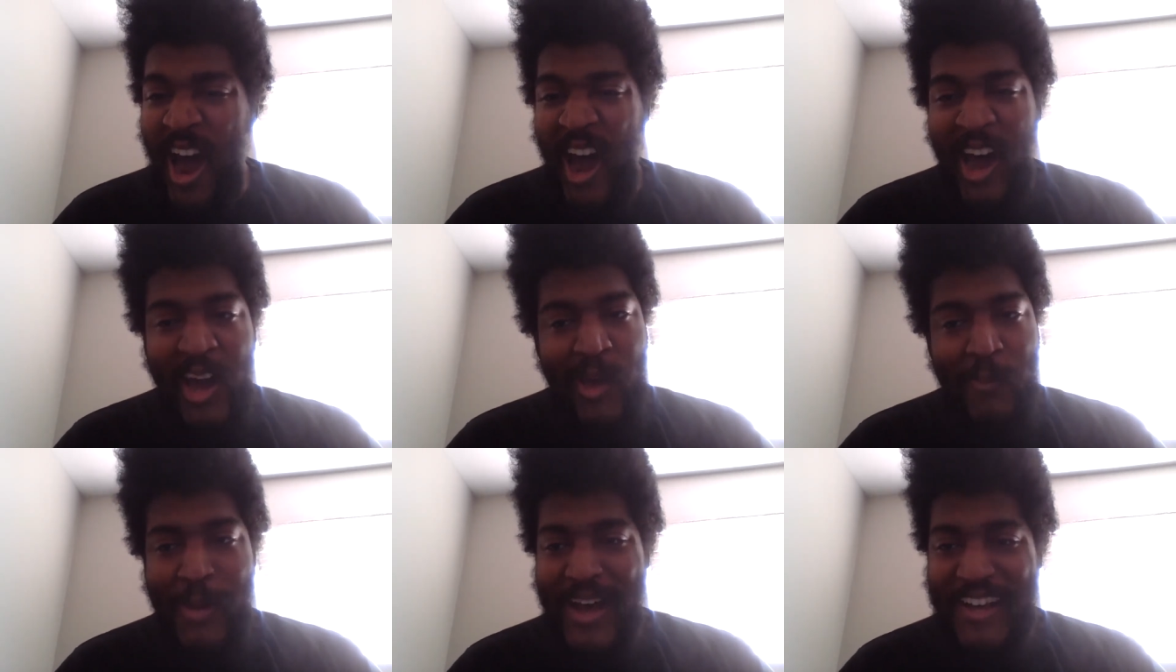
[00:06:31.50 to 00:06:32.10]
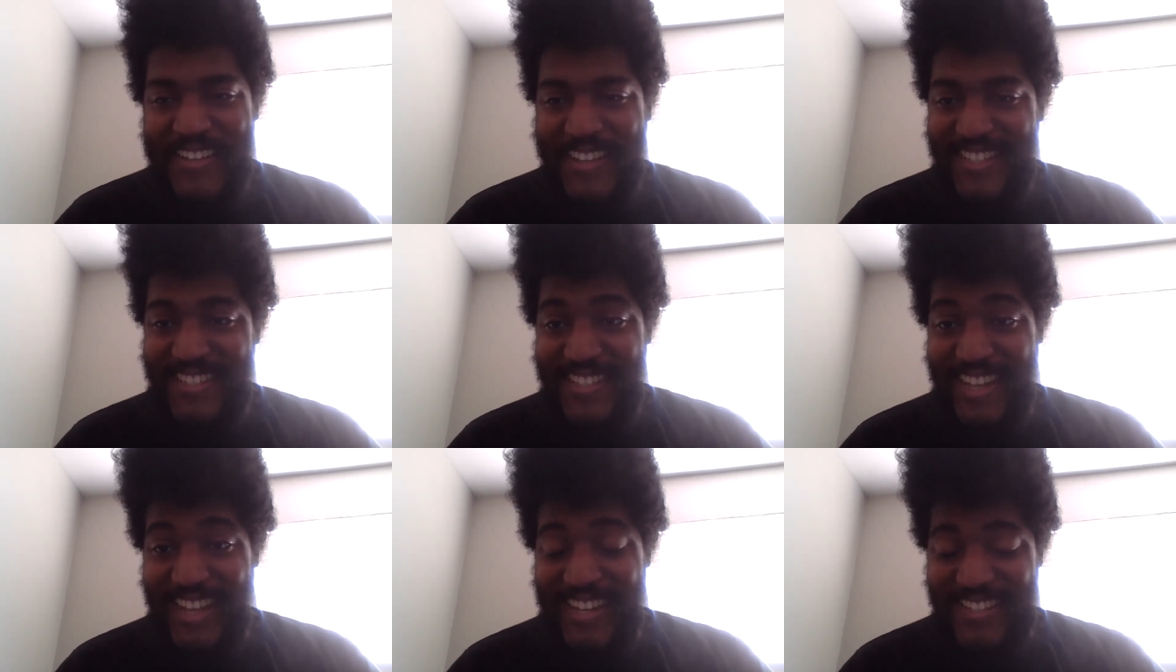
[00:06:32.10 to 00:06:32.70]
The
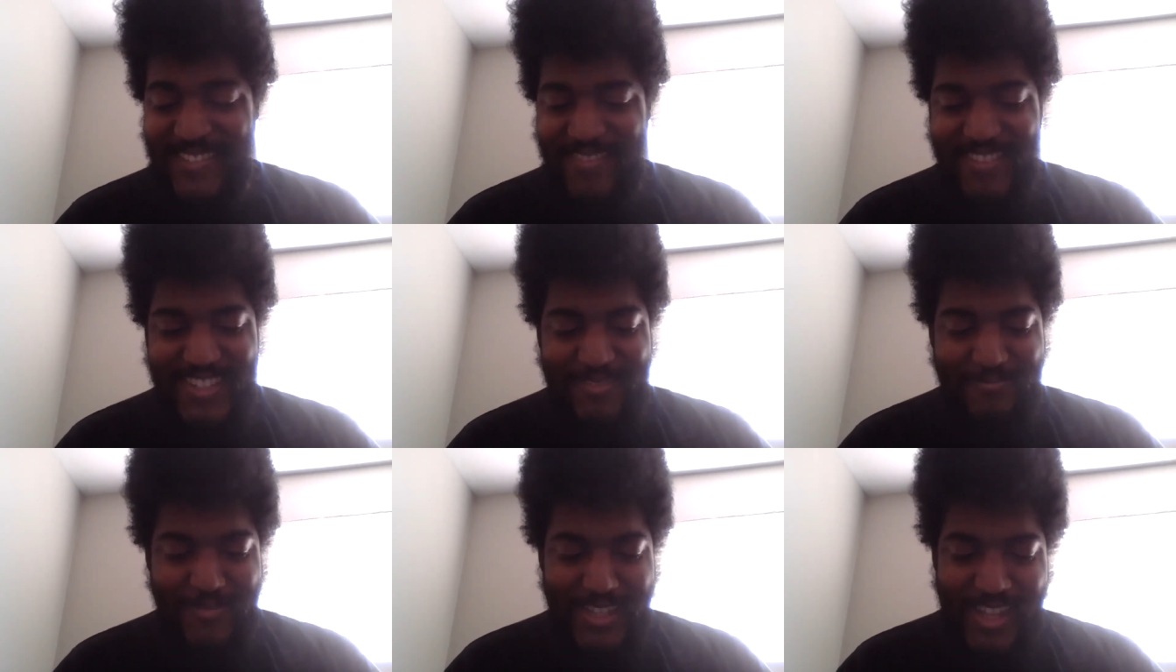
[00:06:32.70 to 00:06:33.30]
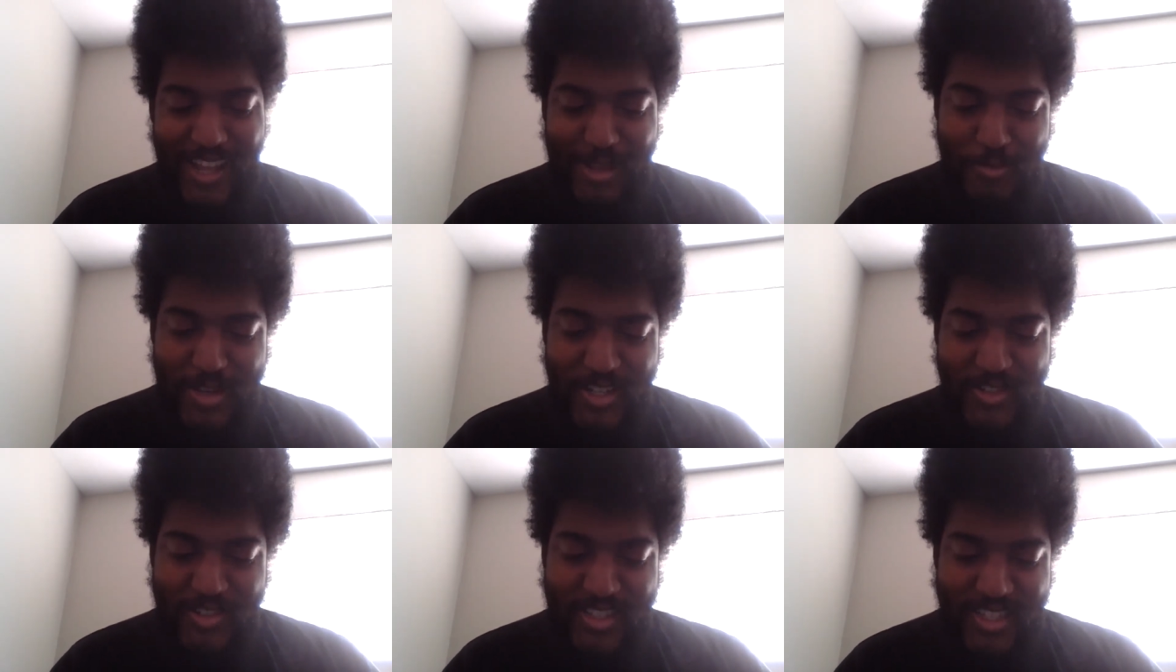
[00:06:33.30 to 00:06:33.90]
Bucs last week, not
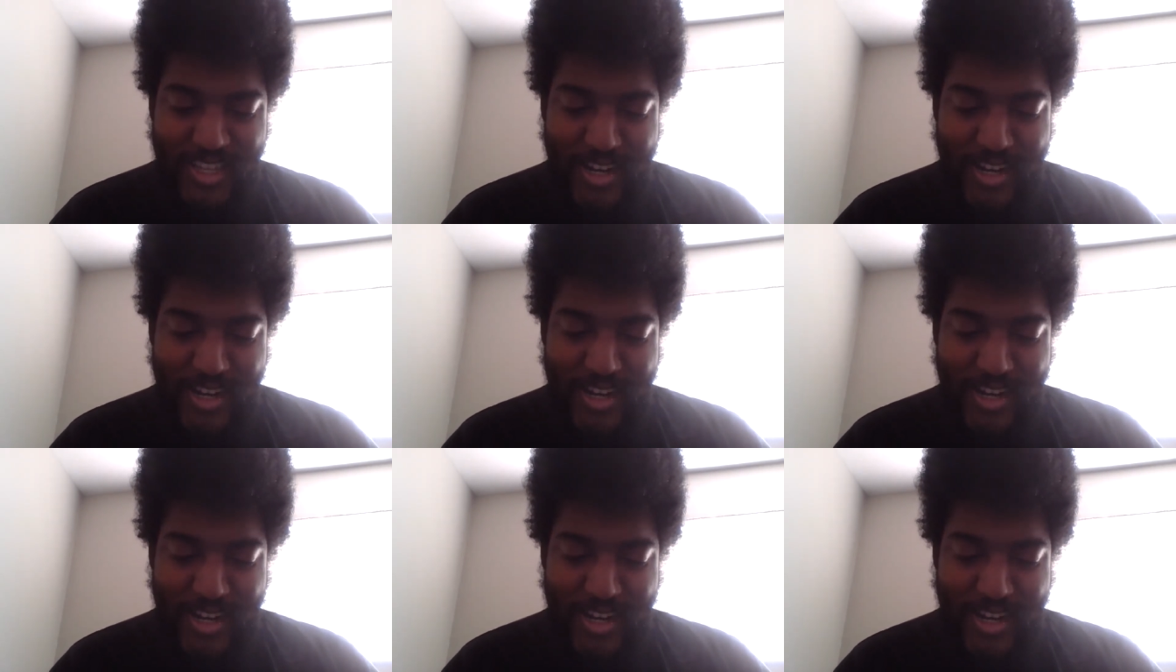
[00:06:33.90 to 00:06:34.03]
Patriots.